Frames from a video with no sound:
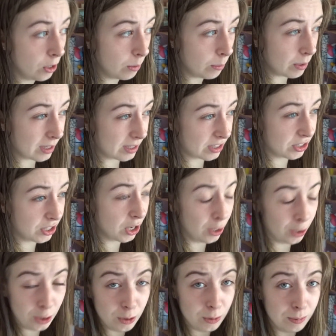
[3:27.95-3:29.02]
but it's
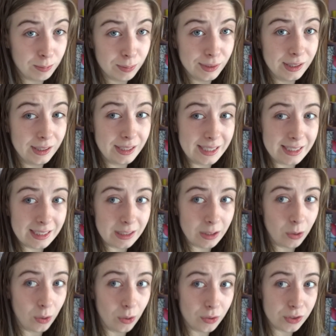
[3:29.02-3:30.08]
too bleeding
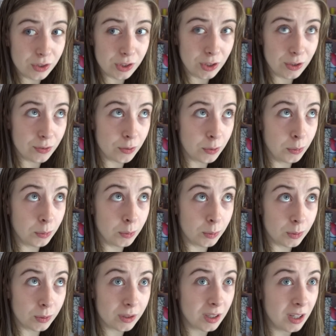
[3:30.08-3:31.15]
hot to go for a
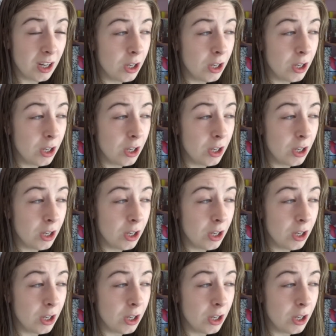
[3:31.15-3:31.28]
walk.